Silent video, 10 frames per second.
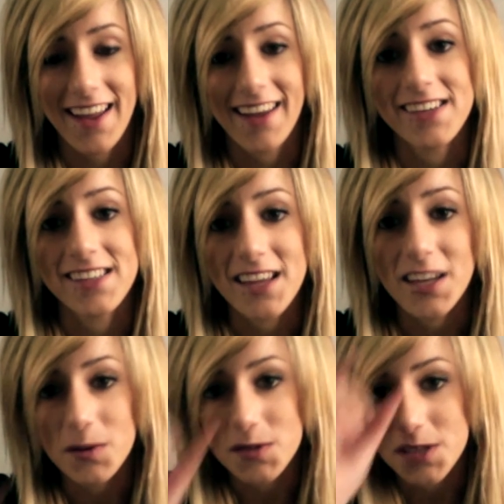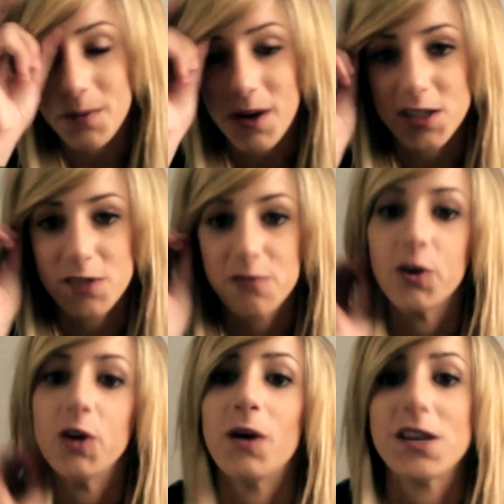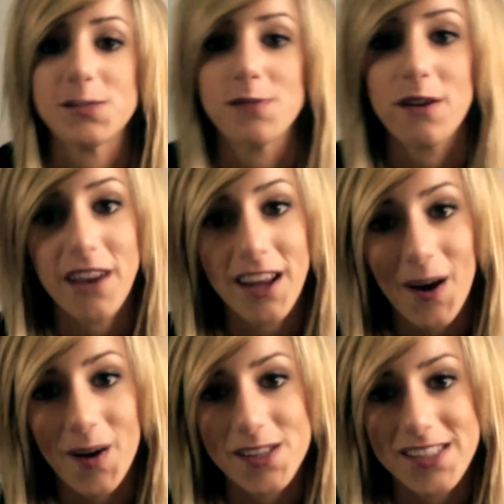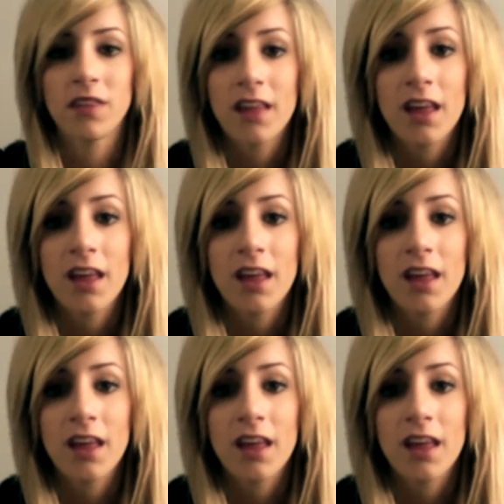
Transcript: and thank you so much for watching my videos.